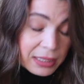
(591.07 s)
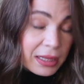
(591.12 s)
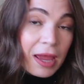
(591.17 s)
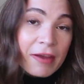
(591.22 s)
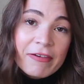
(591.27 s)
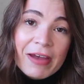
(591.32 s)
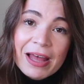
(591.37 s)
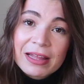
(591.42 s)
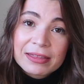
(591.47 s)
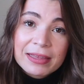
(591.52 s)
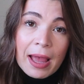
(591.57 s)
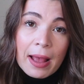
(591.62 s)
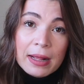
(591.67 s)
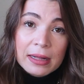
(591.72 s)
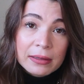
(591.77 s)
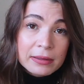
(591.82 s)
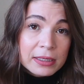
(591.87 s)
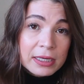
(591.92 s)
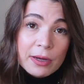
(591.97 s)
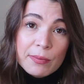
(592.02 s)
I've had that
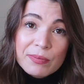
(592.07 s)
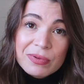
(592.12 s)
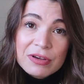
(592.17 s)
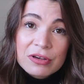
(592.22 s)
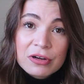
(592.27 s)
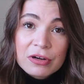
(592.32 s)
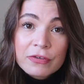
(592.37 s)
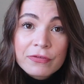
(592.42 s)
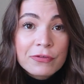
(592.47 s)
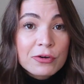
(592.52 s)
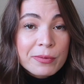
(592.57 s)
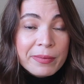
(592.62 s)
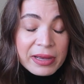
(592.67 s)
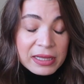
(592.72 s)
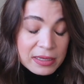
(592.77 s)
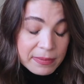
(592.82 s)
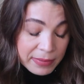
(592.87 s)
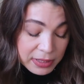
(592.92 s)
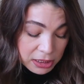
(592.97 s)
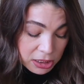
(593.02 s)
computer for
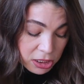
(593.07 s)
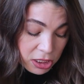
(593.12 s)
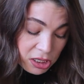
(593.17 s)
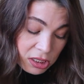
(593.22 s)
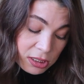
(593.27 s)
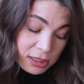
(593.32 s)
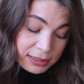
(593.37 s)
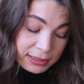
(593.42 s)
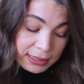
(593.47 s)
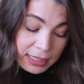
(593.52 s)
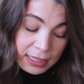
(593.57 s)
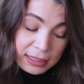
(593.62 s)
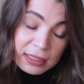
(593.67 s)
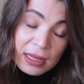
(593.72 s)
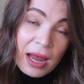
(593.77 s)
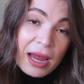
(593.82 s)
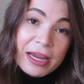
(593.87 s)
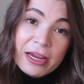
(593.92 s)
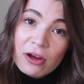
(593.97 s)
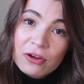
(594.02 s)
many years and
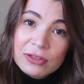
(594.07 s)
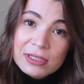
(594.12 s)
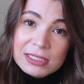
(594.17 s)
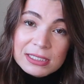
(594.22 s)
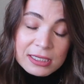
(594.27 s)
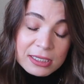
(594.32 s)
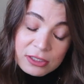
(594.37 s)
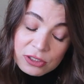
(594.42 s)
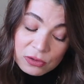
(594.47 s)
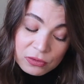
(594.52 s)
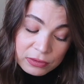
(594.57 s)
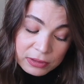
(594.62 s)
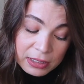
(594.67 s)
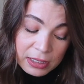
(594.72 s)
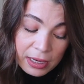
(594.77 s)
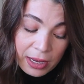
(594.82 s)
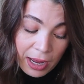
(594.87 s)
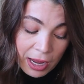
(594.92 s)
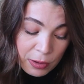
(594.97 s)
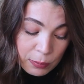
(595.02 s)
I honestly don't
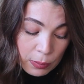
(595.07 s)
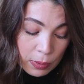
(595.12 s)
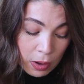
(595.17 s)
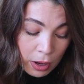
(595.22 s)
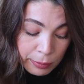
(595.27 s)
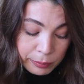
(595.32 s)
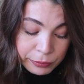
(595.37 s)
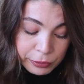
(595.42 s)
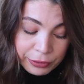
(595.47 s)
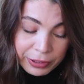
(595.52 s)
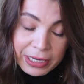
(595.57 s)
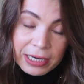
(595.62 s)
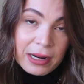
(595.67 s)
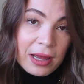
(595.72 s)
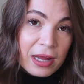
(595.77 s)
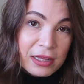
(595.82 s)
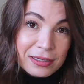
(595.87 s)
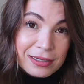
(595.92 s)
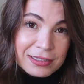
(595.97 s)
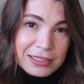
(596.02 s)
think I will upgrade
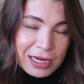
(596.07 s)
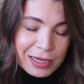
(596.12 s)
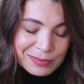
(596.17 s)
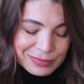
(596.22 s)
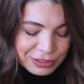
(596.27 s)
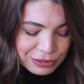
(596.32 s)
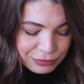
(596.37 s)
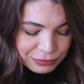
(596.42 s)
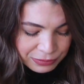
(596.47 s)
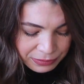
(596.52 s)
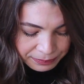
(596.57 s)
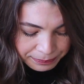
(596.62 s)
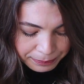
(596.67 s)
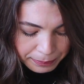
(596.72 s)
anytime soon.